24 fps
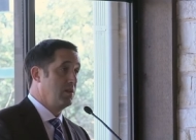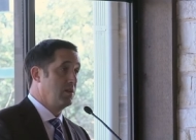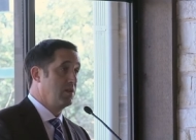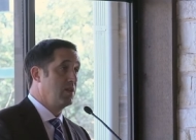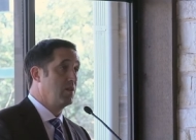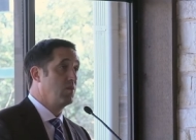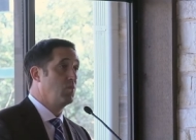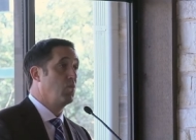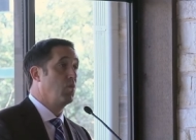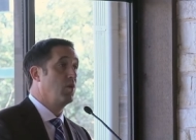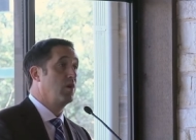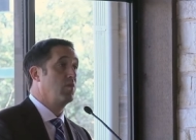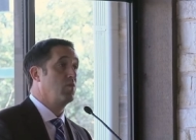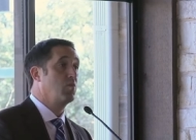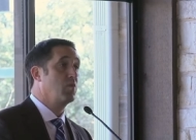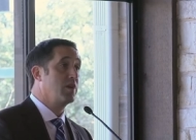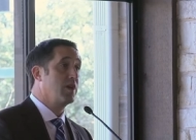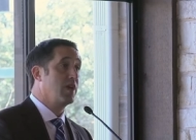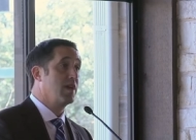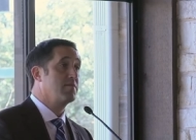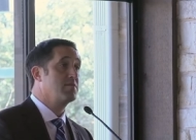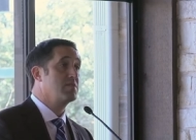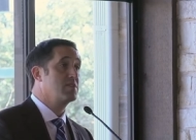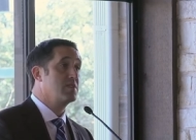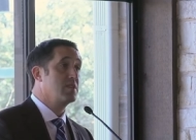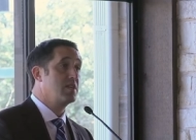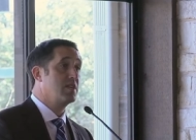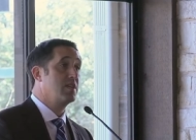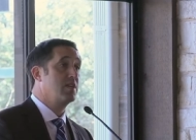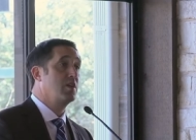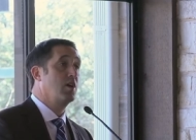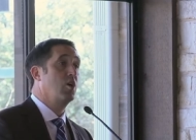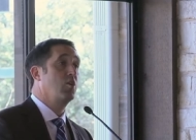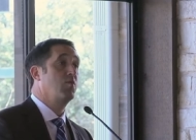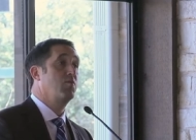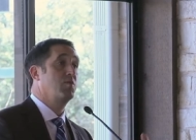than what we have
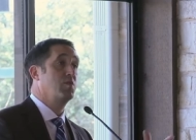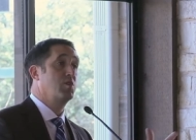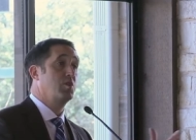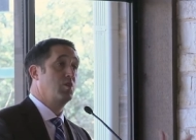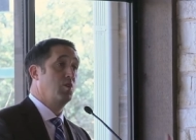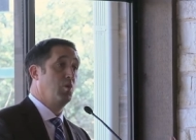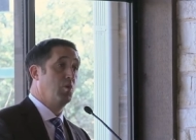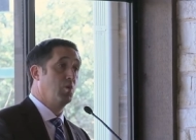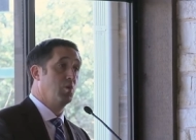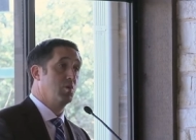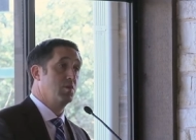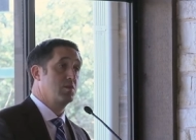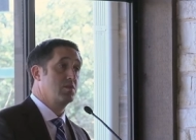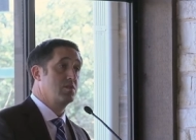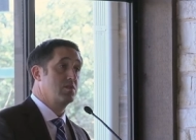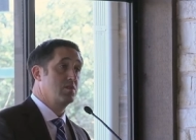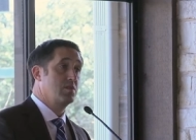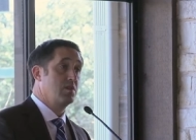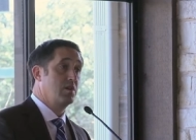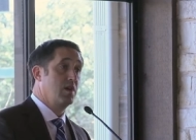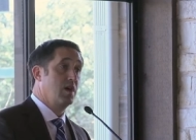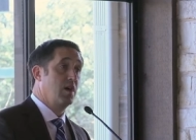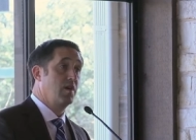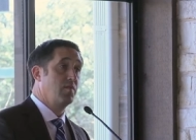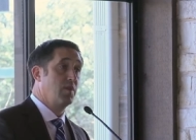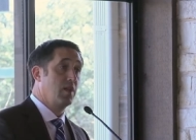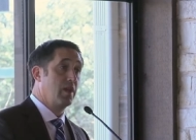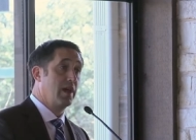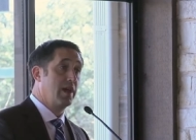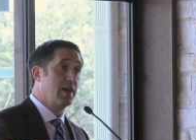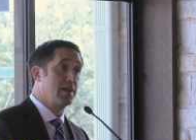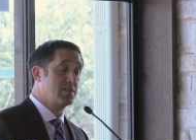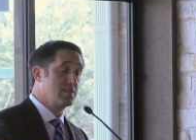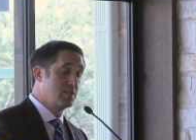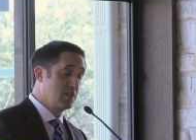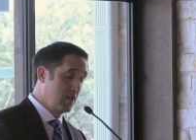seen over the course of the
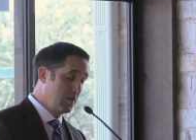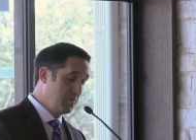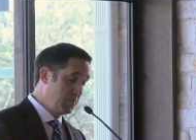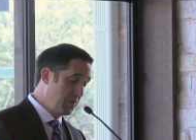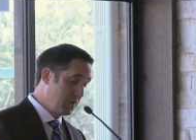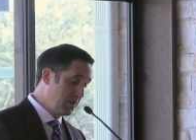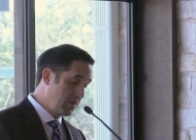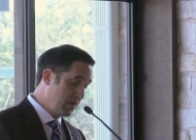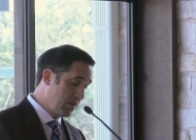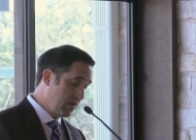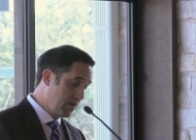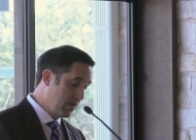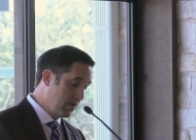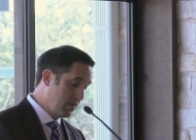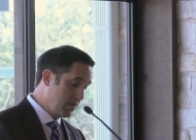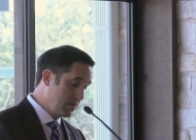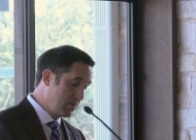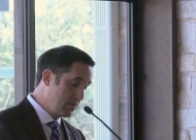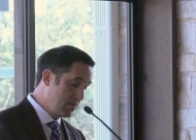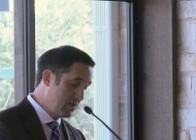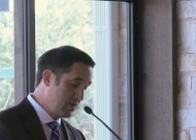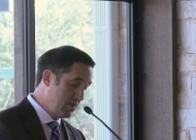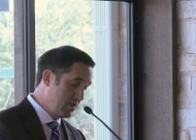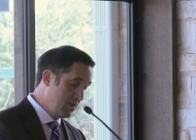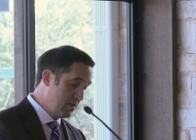last couple of years.